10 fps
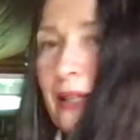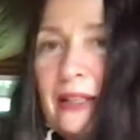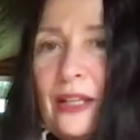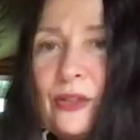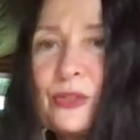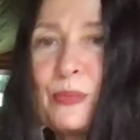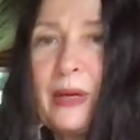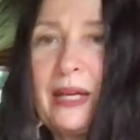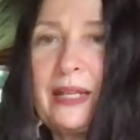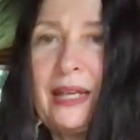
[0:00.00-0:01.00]
here's
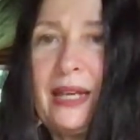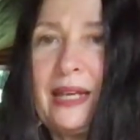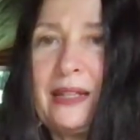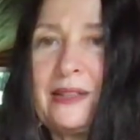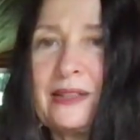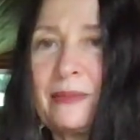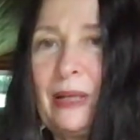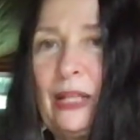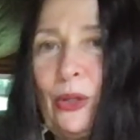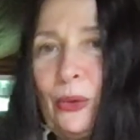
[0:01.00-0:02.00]
my eggs, my
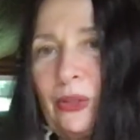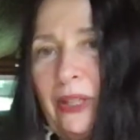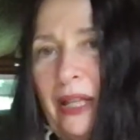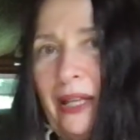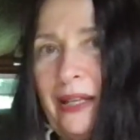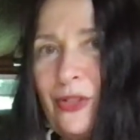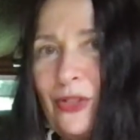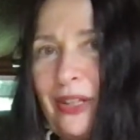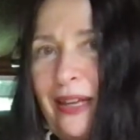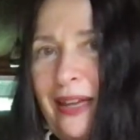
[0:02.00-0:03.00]
local eggs
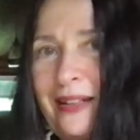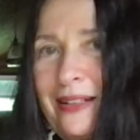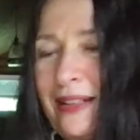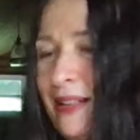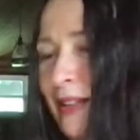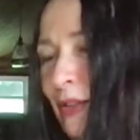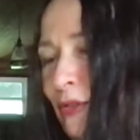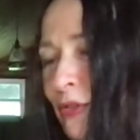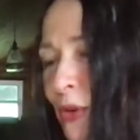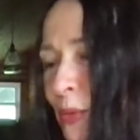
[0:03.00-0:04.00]
again
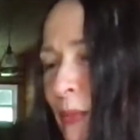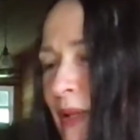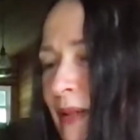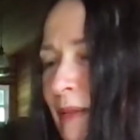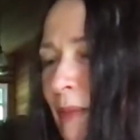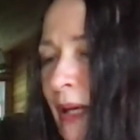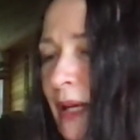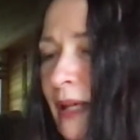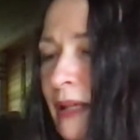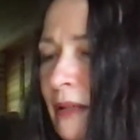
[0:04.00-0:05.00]
from
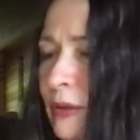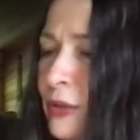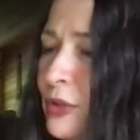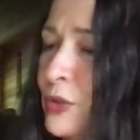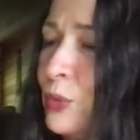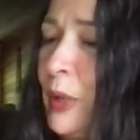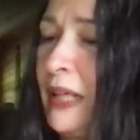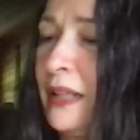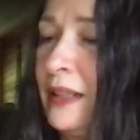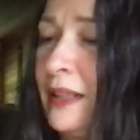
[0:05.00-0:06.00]
my, oh, they're
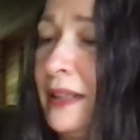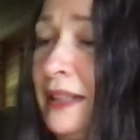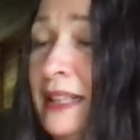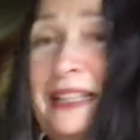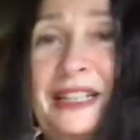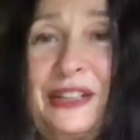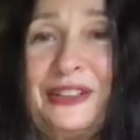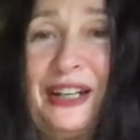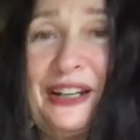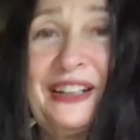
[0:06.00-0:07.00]
sweating.
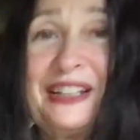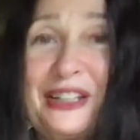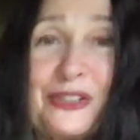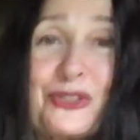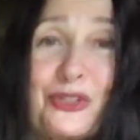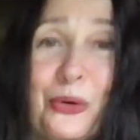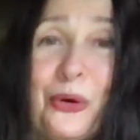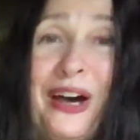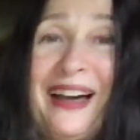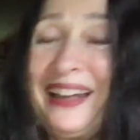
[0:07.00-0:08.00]
It's so
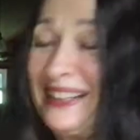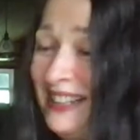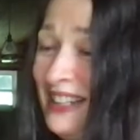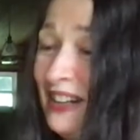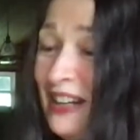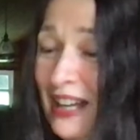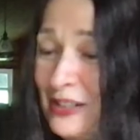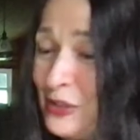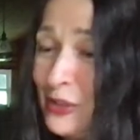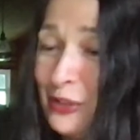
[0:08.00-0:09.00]
hot in here. I
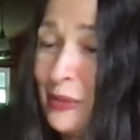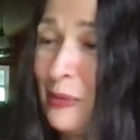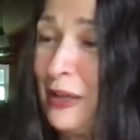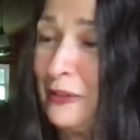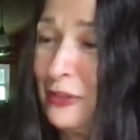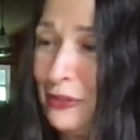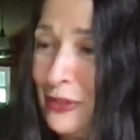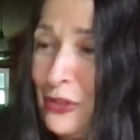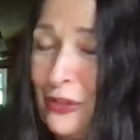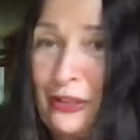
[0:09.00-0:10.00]
just took them out of the
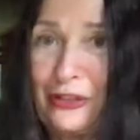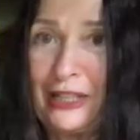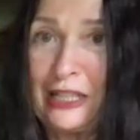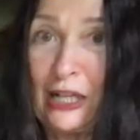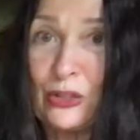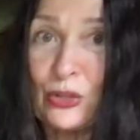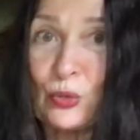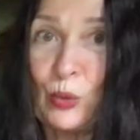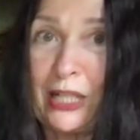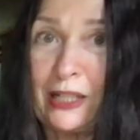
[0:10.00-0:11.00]
refrigerator and they are
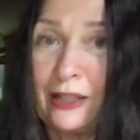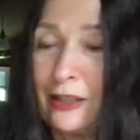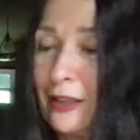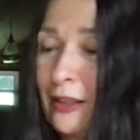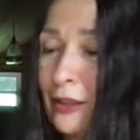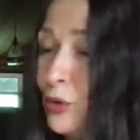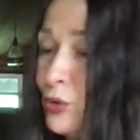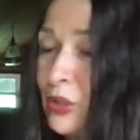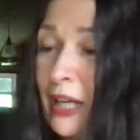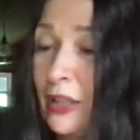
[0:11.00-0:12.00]
sweating.
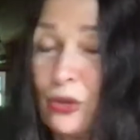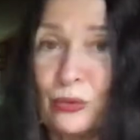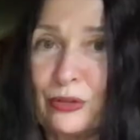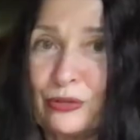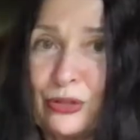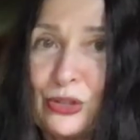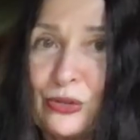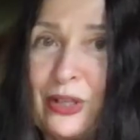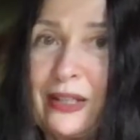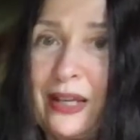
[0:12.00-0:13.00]
Usually I don't
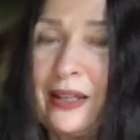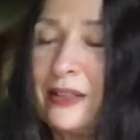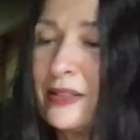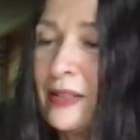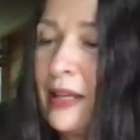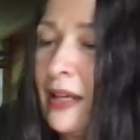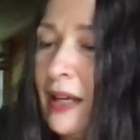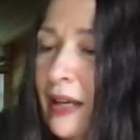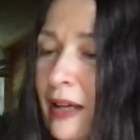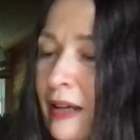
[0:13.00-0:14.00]
refrigerate eggs
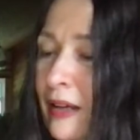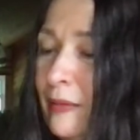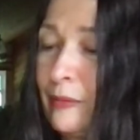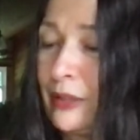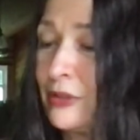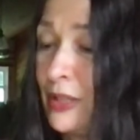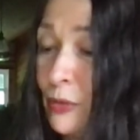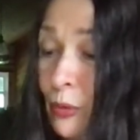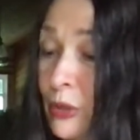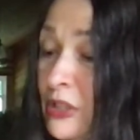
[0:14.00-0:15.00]
because that's
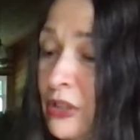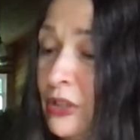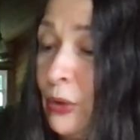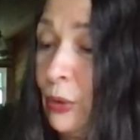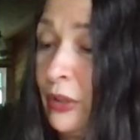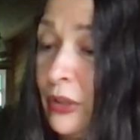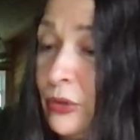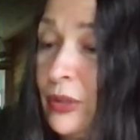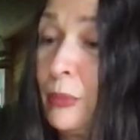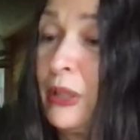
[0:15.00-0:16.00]
what we did in the old
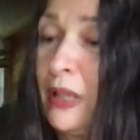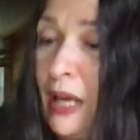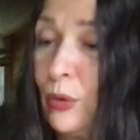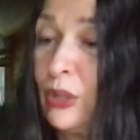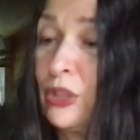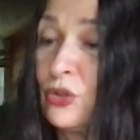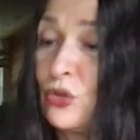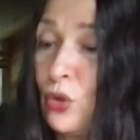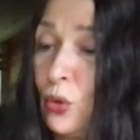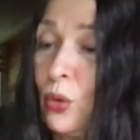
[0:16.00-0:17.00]
country, but now it is
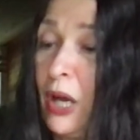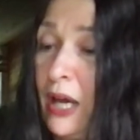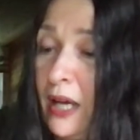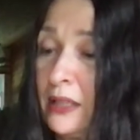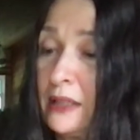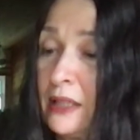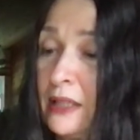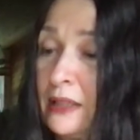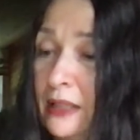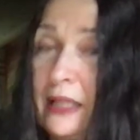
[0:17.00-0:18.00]
so hot
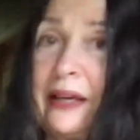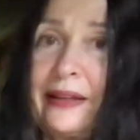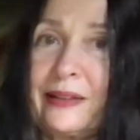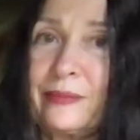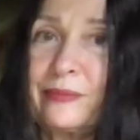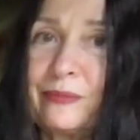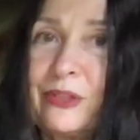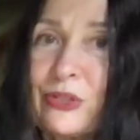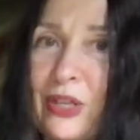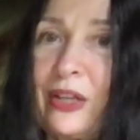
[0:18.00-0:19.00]
that I
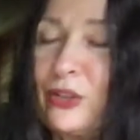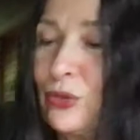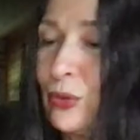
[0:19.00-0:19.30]
decided to